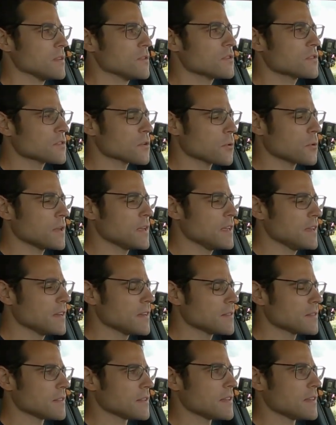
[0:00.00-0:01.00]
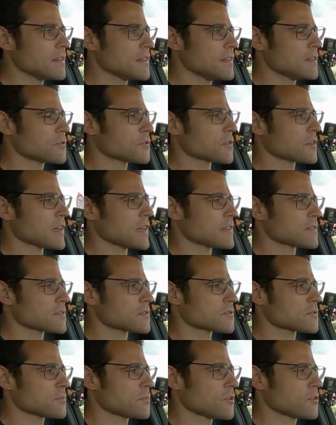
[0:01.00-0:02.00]
So here in the e-tron S
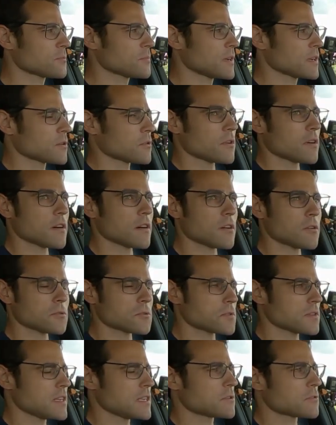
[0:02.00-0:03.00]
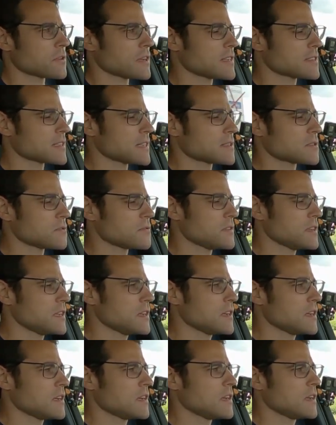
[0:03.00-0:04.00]
Sportback, or also e-tron S SUV,
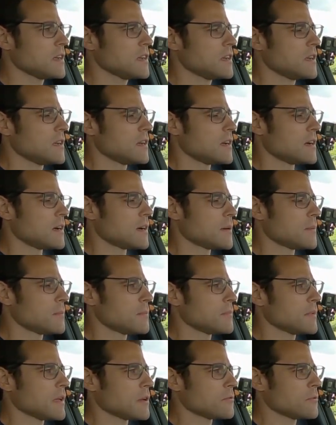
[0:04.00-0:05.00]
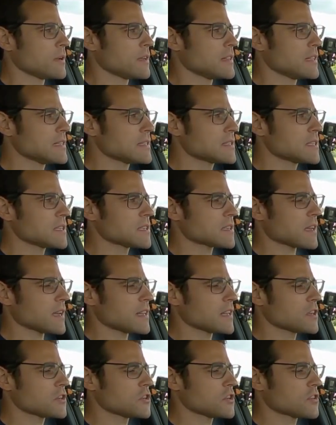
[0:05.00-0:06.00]
a realistic
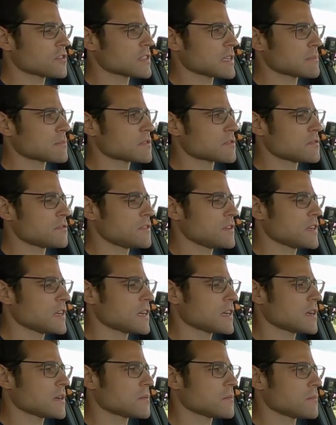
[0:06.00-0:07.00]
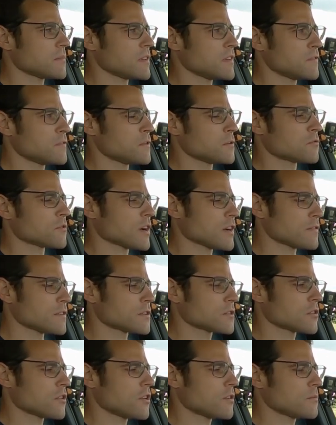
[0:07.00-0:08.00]
energy consumption figure, if you drive
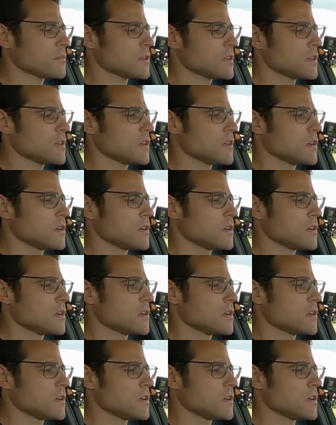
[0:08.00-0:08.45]
it calmly,